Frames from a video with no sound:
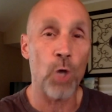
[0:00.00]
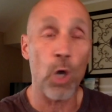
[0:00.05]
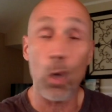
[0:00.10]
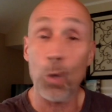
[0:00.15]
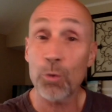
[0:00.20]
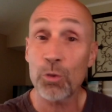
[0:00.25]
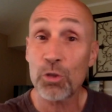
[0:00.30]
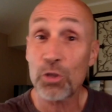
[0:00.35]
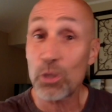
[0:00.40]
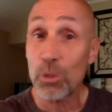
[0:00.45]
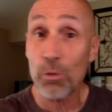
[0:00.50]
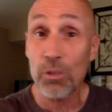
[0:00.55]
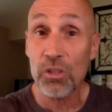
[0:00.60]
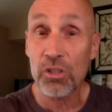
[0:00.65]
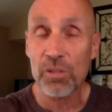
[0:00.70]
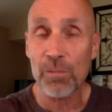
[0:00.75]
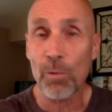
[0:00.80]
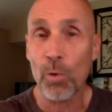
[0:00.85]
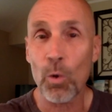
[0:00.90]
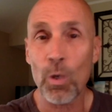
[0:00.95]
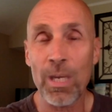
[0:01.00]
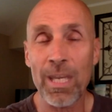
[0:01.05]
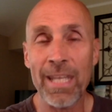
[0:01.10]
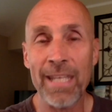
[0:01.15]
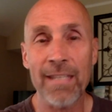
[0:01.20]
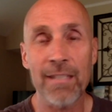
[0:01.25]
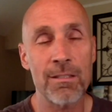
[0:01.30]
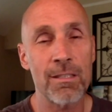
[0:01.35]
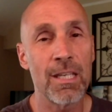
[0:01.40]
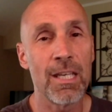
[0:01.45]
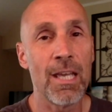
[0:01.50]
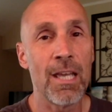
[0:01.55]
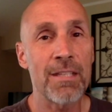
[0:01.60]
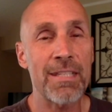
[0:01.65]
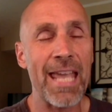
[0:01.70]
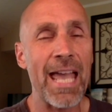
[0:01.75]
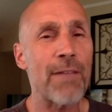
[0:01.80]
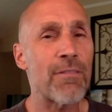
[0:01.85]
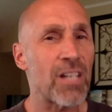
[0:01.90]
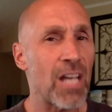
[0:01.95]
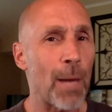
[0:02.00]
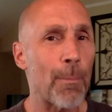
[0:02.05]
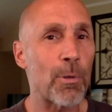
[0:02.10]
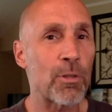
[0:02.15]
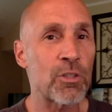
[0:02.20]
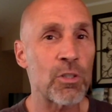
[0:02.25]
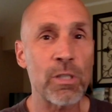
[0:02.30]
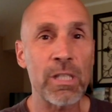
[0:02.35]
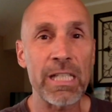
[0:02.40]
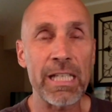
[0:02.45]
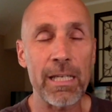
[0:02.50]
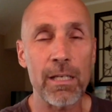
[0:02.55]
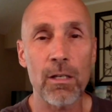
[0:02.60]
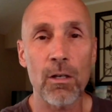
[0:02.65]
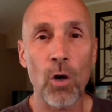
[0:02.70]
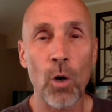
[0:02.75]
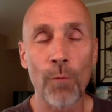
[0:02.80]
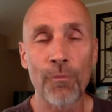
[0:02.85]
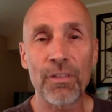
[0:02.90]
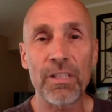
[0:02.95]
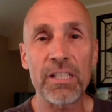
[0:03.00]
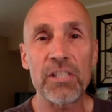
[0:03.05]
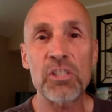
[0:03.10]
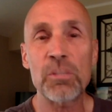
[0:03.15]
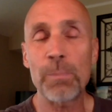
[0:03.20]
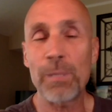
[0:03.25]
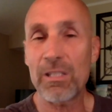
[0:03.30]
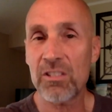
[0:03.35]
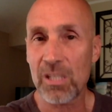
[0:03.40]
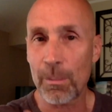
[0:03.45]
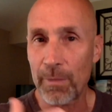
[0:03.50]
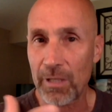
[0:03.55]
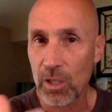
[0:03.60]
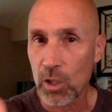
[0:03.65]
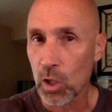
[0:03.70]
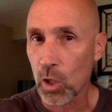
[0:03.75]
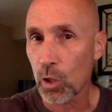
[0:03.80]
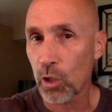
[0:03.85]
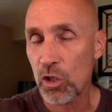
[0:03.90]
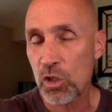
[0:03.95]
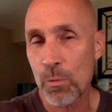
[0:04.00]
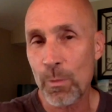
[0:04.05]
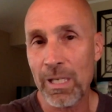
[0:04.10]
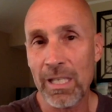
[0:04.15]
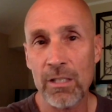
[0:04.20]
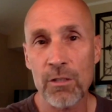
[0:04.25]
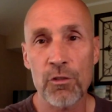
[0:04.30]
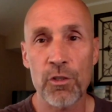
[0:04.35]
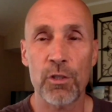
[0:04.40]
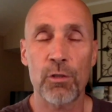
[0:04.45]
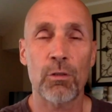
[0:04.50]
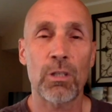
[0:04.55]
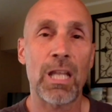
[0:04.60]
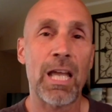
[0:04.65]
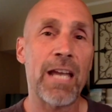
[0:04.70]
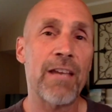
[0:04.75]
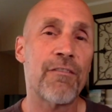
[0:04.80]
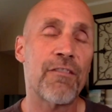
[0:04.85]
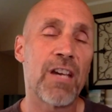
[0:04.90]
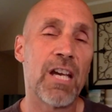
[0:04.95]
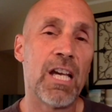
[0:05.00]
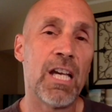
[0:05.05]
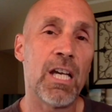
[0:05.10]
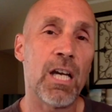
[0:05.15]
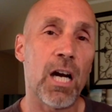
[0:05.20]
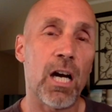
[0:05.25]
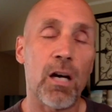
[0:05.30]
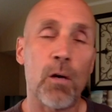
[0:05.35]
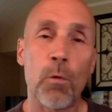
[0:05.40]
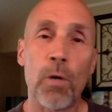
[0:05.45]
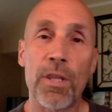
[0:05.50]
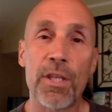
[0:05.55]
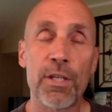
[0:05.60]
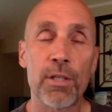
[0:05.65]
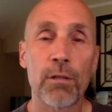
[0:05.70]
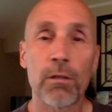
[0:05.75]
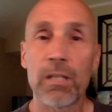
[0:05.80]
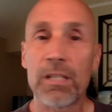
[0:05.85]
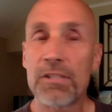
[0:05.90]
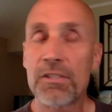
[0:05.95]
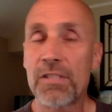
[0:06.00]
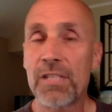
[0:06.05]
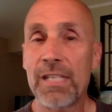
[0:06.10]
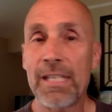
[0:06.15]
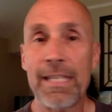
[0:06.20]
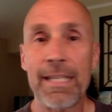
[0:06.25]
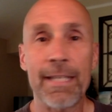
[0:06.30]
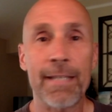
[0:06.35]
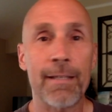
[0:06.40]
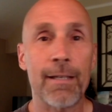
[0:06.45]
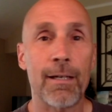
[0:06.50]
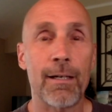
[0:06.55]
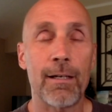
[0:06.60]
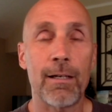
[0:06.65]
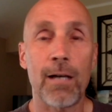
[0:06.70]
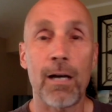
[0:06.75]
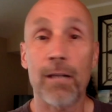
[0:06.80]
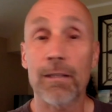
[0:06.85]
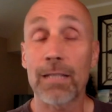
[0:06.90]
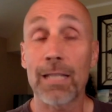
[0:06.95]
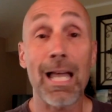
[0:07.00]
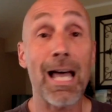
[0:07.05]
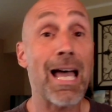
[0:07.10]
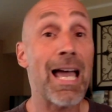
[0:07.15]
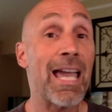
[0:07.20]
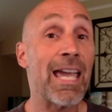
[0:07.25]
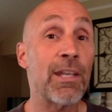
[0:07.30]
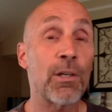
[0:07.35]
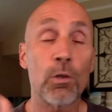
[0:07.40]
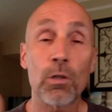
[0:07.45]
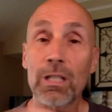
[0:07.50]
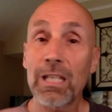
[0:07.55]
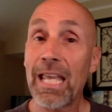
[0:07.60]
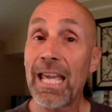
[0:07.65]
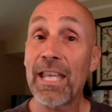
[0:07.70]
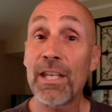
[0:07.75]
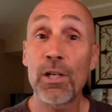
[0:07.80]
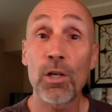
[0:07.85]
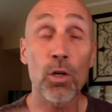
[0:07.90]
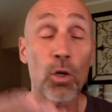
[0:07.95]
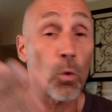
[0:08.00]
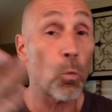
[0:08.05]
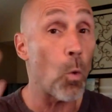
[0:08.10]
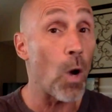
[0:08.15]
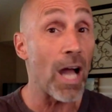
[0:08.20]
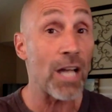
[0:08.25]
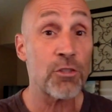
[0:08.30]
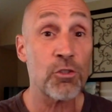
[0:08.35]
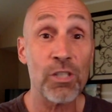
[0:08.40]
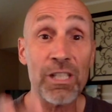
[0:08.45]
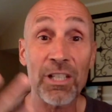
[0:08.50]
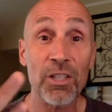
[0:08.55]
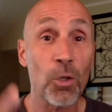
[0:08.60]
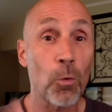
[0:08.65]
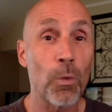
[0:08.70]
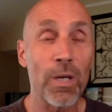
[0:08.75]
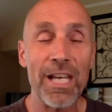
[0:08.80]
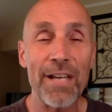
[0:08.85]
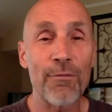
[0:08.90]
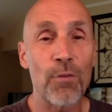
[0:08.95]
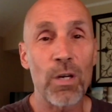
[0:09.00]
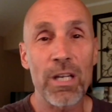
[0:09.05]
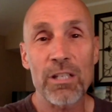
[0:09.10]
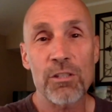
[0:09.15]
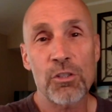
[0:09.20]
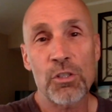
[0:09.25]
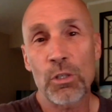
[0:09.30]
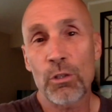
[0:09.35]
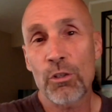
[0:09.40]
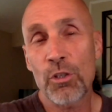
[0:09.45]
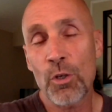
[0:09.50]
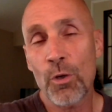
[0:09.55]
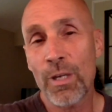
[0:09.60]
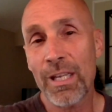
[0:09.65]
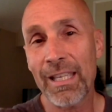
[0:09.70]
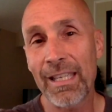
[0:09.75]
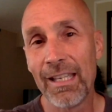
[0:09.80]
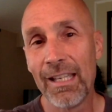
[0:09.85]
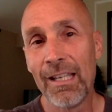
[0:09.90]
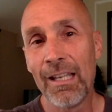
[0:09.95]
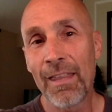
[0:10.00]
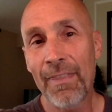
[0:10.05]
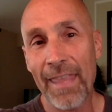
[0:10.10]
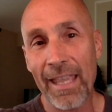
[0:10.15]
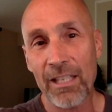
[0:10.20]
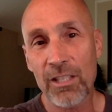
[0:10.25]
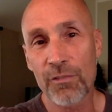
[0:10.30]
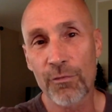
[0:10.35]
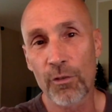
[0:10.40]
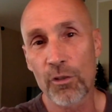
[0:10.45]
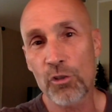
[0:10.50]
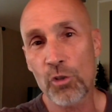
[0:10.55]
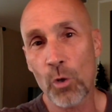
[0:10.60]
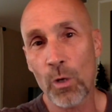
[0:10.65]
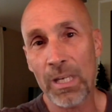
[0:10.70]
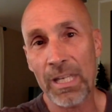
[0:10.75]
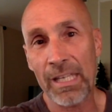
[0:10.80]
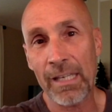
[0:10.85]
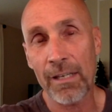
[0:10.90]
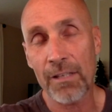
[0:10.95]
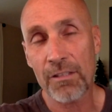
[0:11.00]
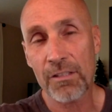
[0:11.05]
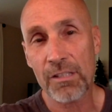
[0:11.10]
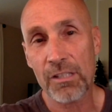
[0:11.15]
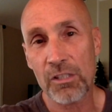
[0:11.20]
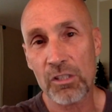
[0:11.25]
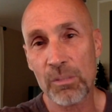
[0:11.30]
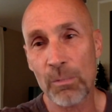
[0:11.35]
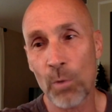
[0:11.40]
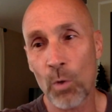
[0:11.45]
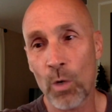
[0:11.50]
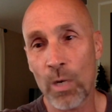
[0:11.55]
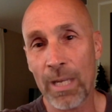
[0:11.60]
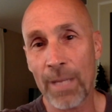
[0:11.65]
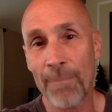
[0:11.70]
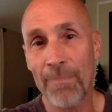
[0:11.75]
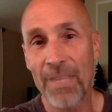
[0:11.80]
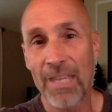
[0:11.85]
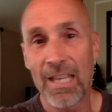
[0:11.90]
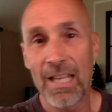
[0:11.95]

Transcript: host you this morning and to have an opportunity to hopefully speak some encouragement into your life. Uh, whether you're listening uh, online or later or watching or whatever it is you're doing, thanks for joining us this morning.